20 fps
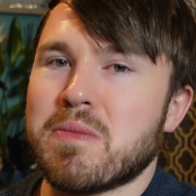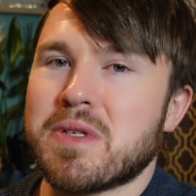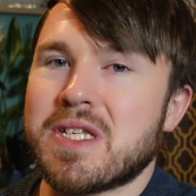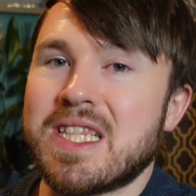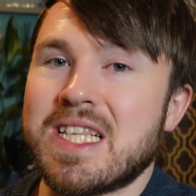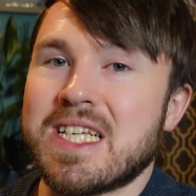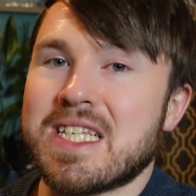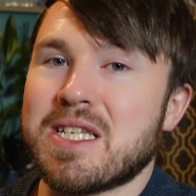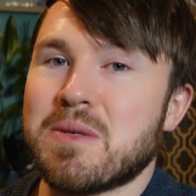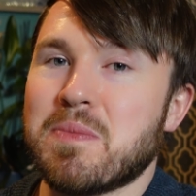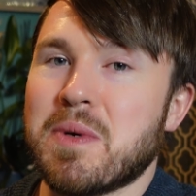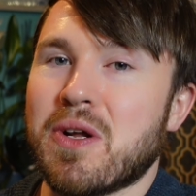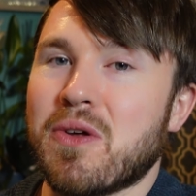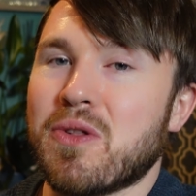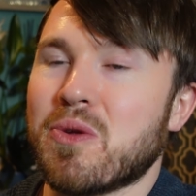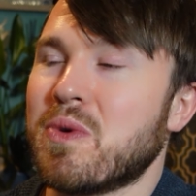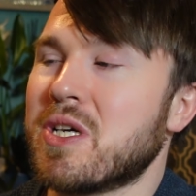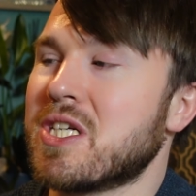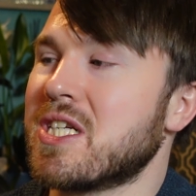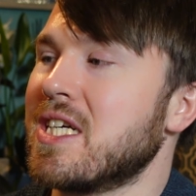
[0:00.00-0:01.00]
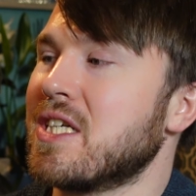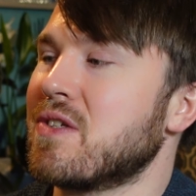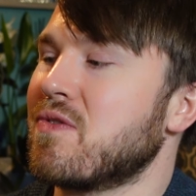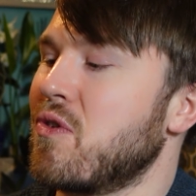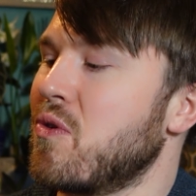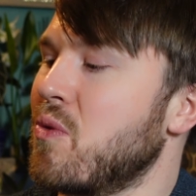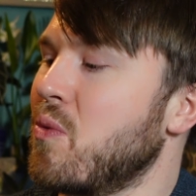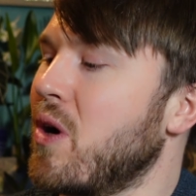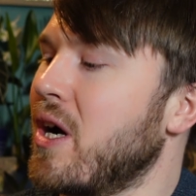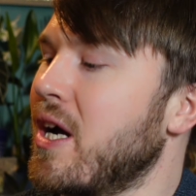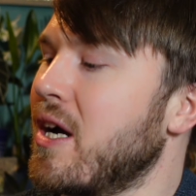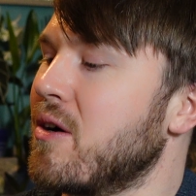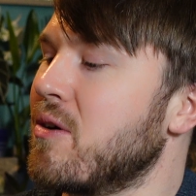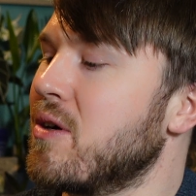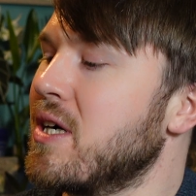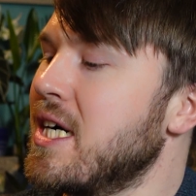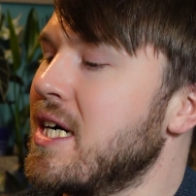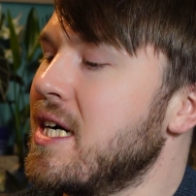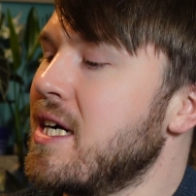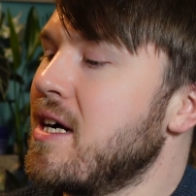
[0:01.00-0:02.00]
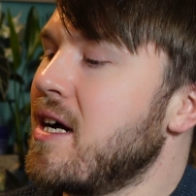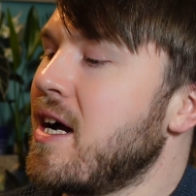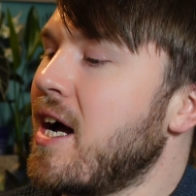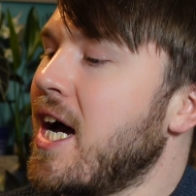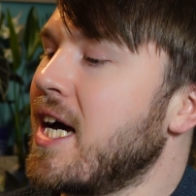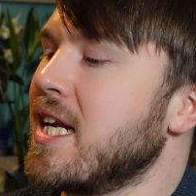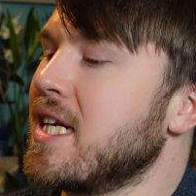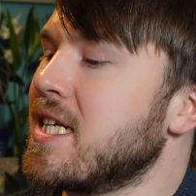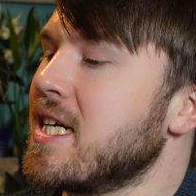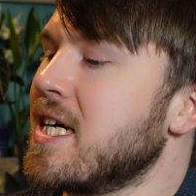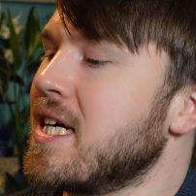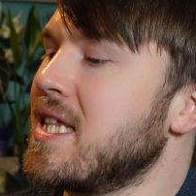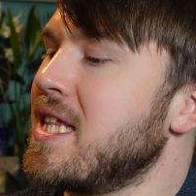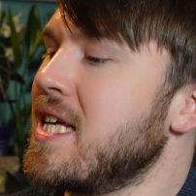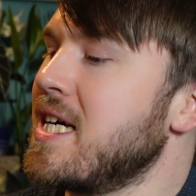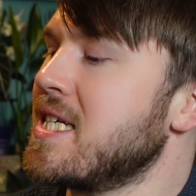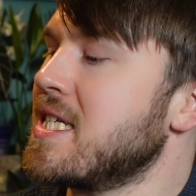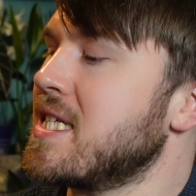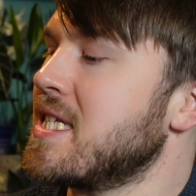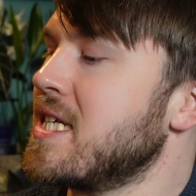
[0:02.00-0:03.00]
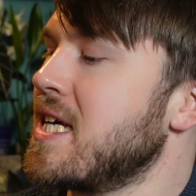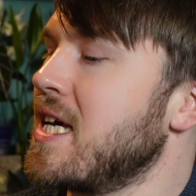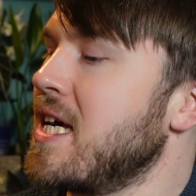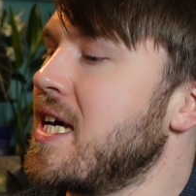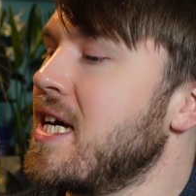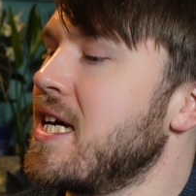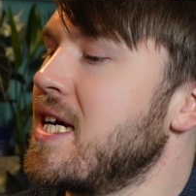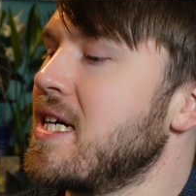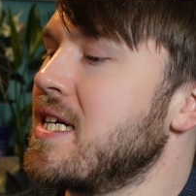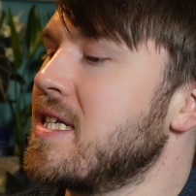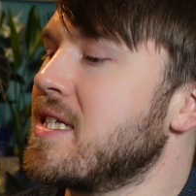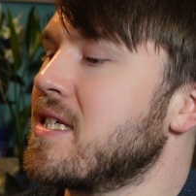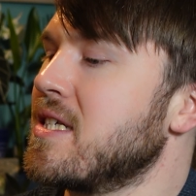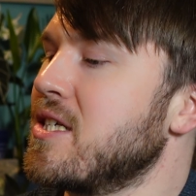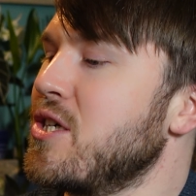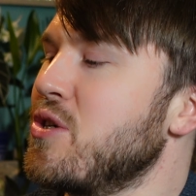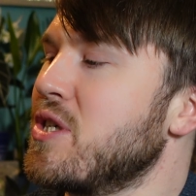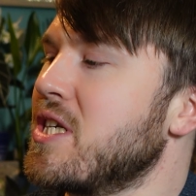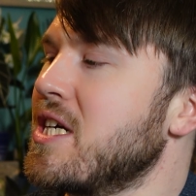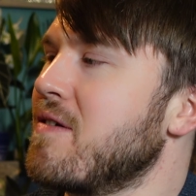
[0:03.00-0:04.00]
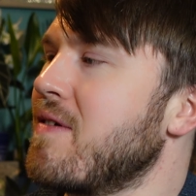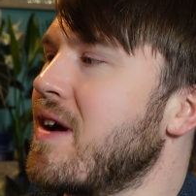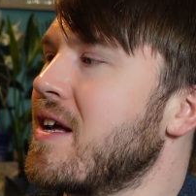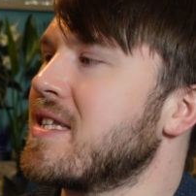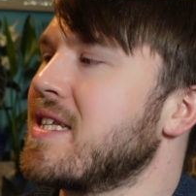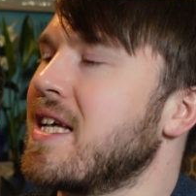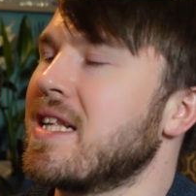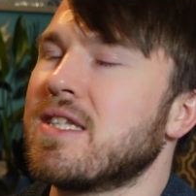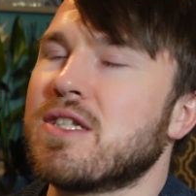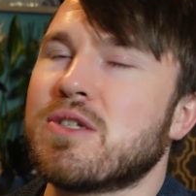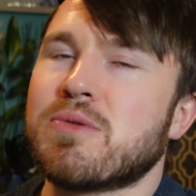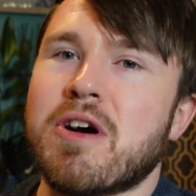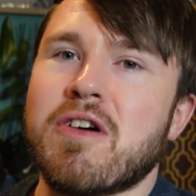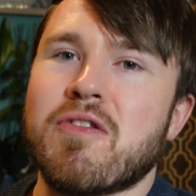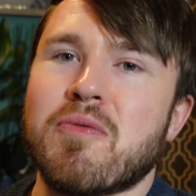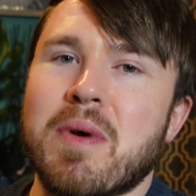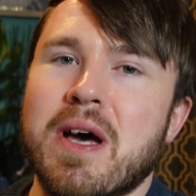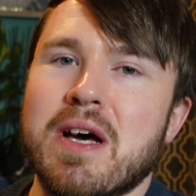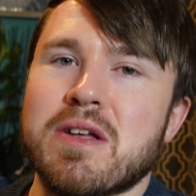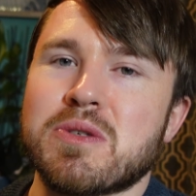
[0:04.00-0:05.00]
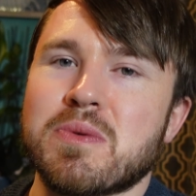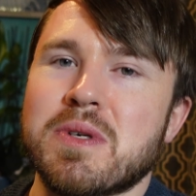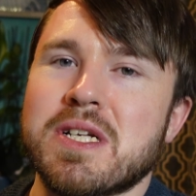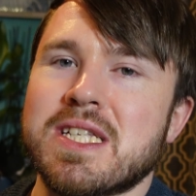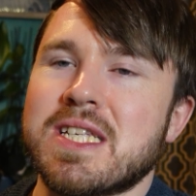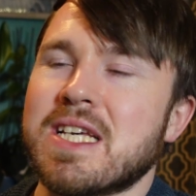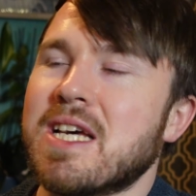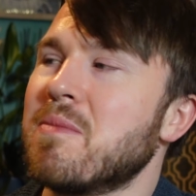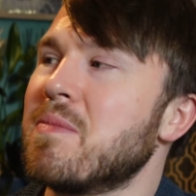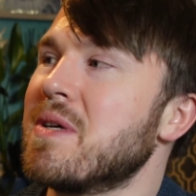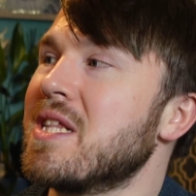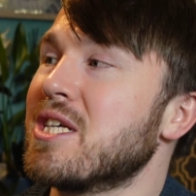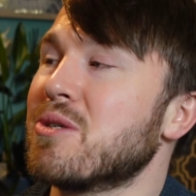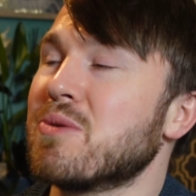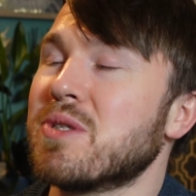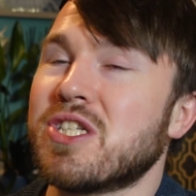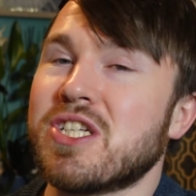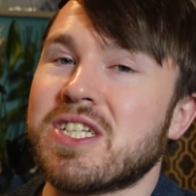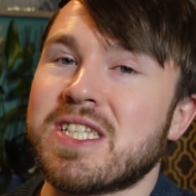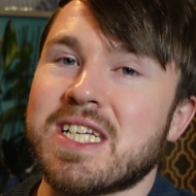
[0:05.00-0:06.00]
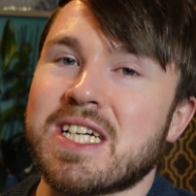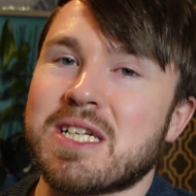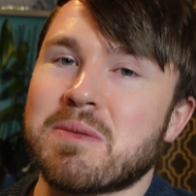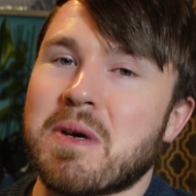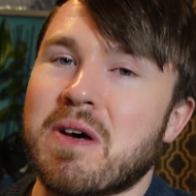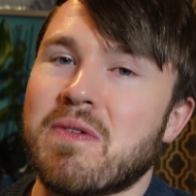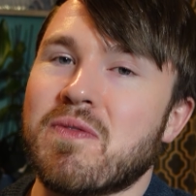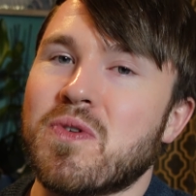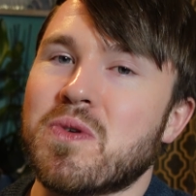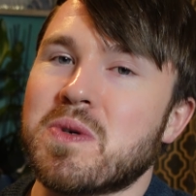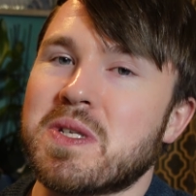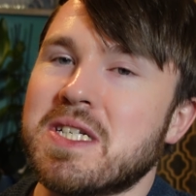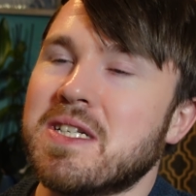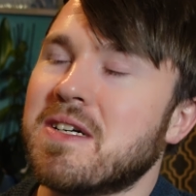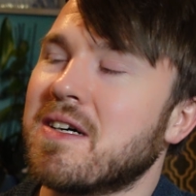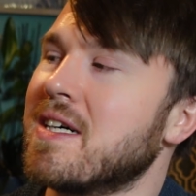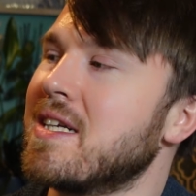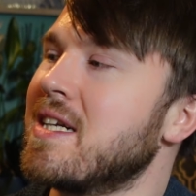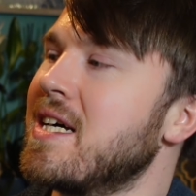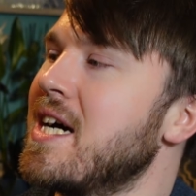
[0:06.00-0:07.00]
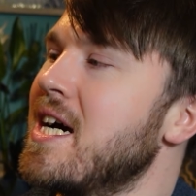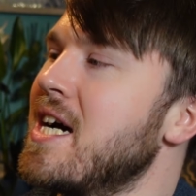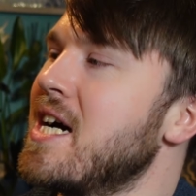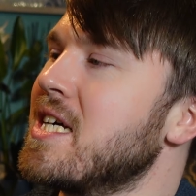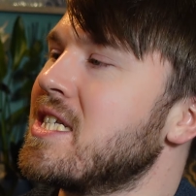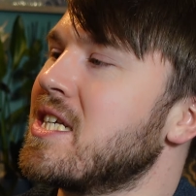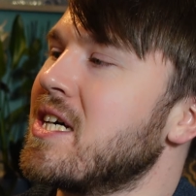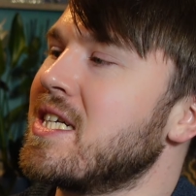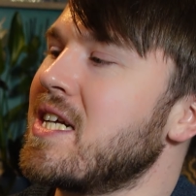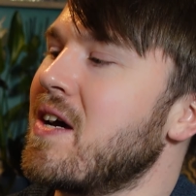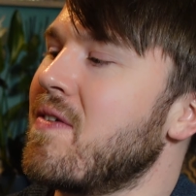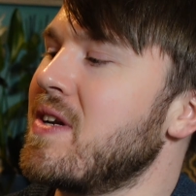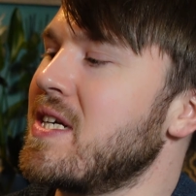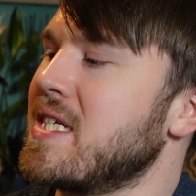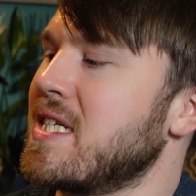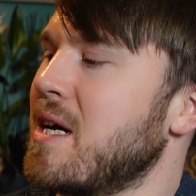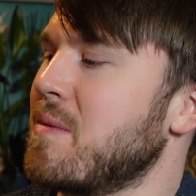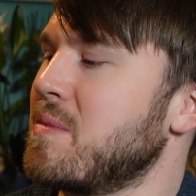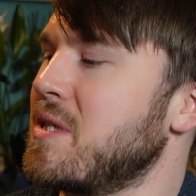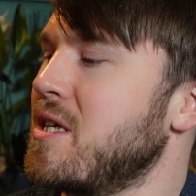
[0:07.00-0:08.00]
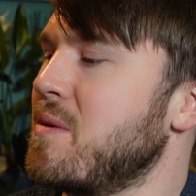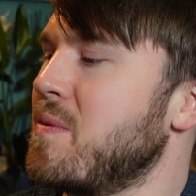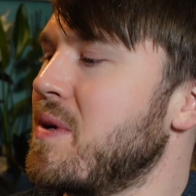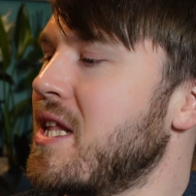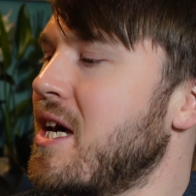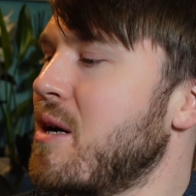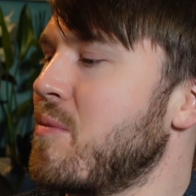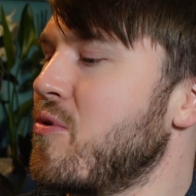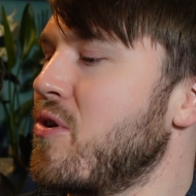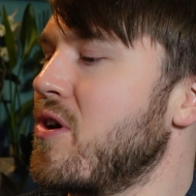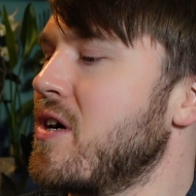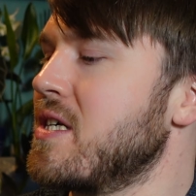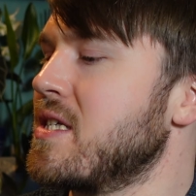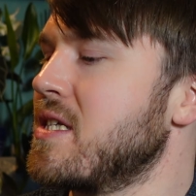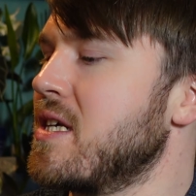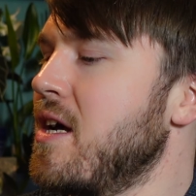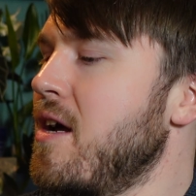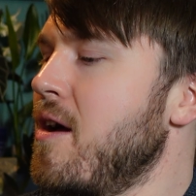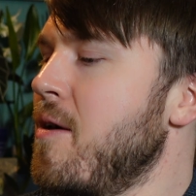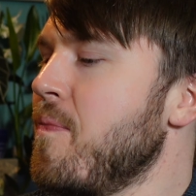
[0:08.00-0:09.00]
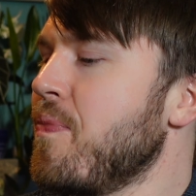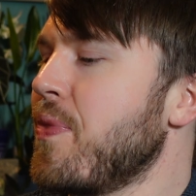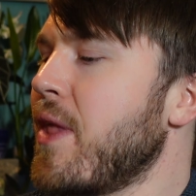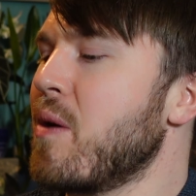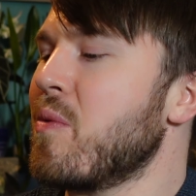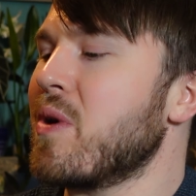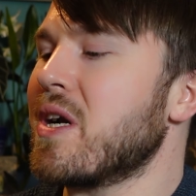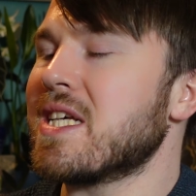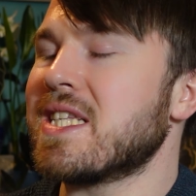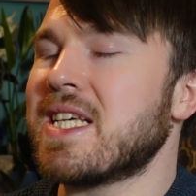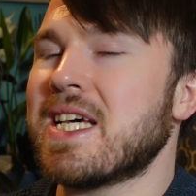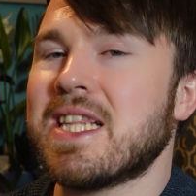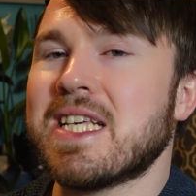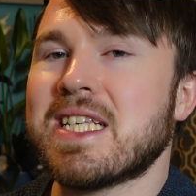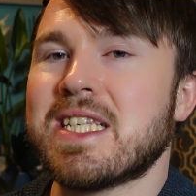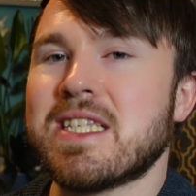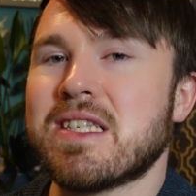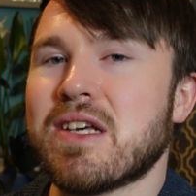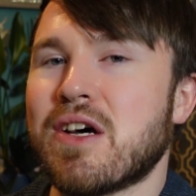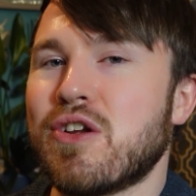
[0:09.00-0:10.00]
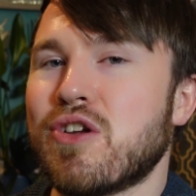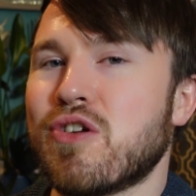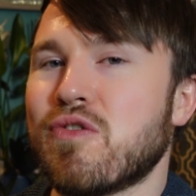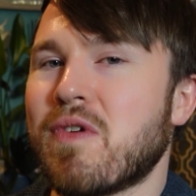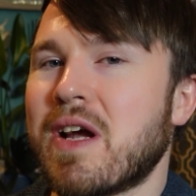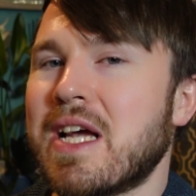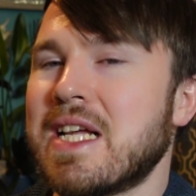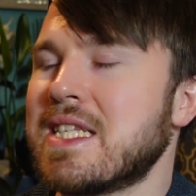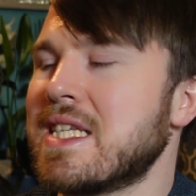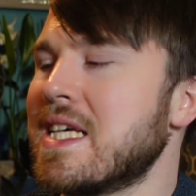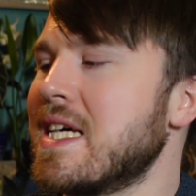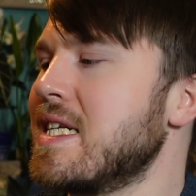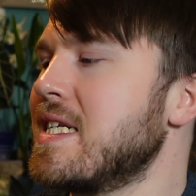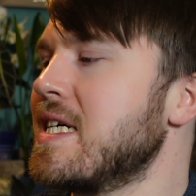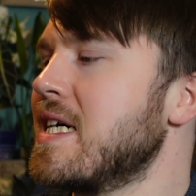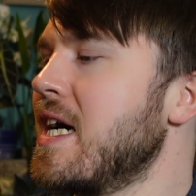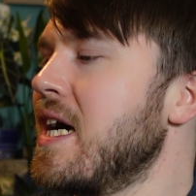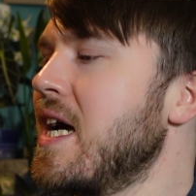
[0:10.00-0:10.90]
So this has been on the wish list for a while, and this is usually around £10 to £12 when I see it, but this was just £6.49, so I definitely snapped it up at that price. And when I say this is underrated,